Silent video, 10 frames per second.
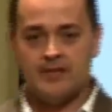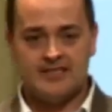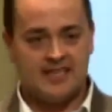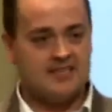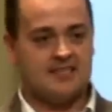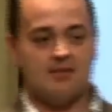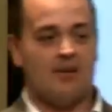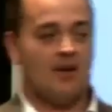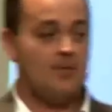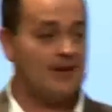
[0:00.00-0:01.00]
me since the
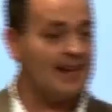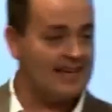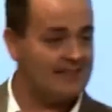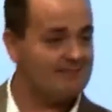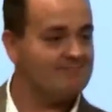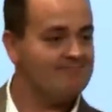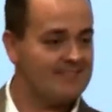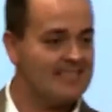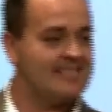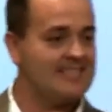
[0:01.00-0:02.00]
very beginning,
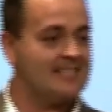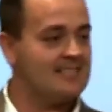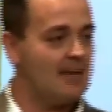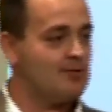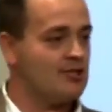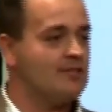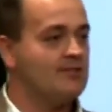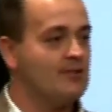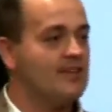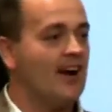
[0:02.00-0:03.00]
since the inception of
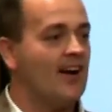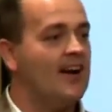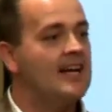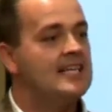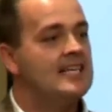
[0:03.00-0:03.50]
doTERRA,